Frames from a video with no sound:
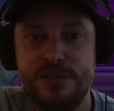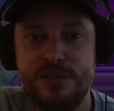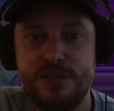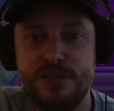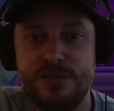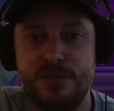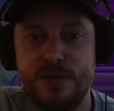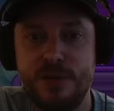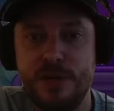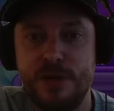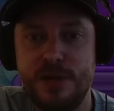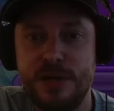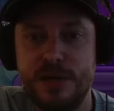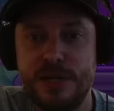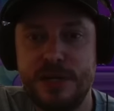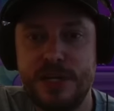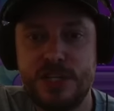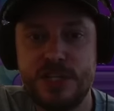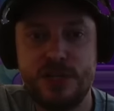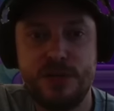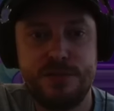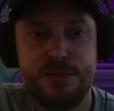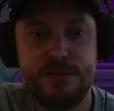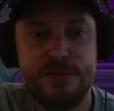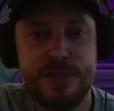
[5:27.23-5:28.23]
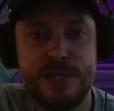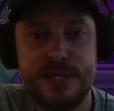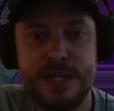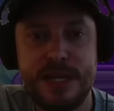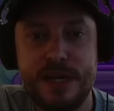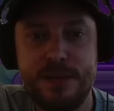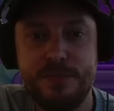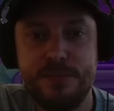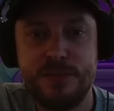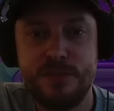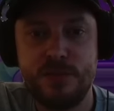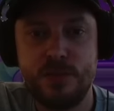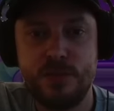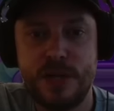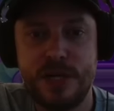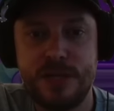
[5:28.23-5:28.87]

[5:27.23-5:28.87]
Odds of triggering additional free games.